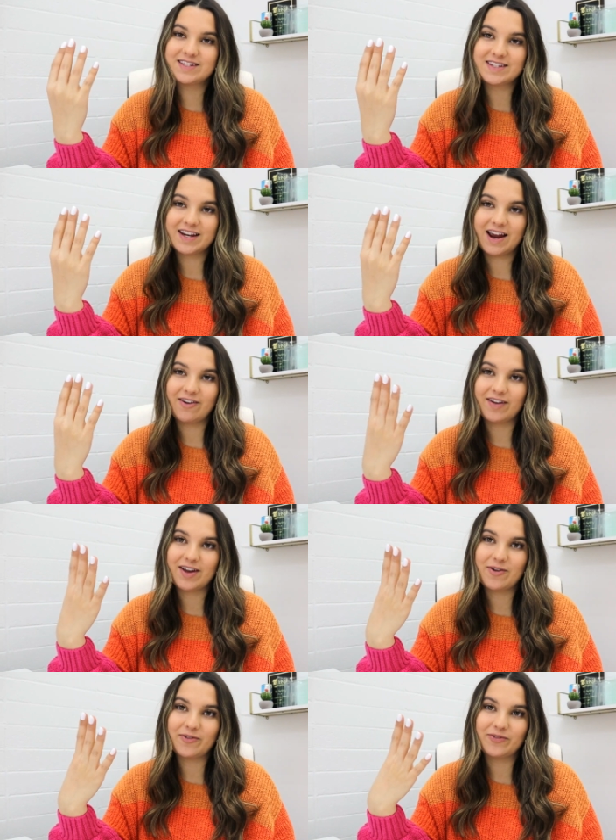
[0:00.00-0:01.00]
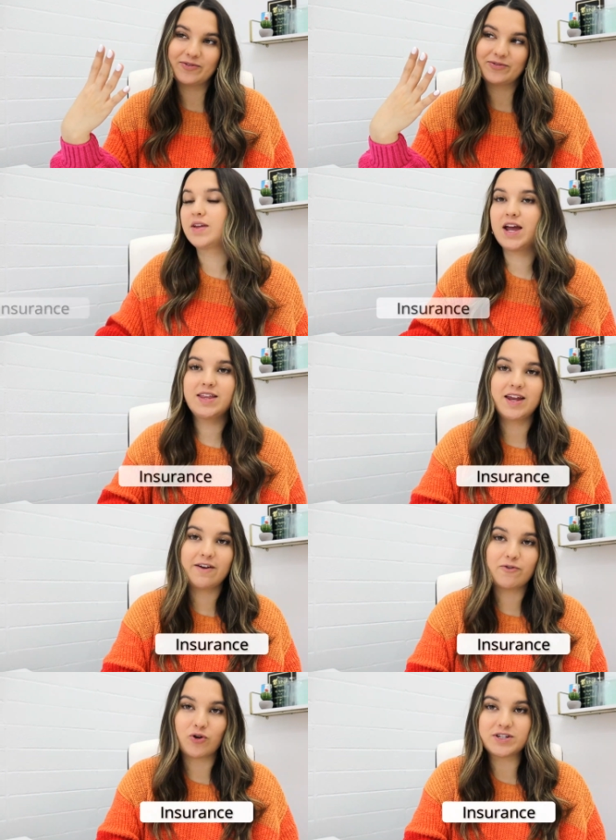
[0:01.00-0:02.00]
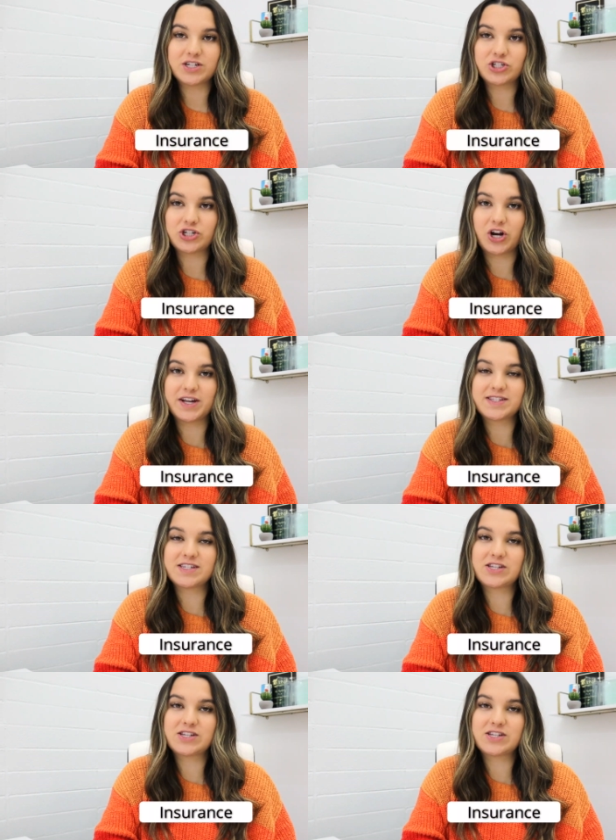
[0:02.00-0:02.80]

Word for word: the scenario. And then of course insurance.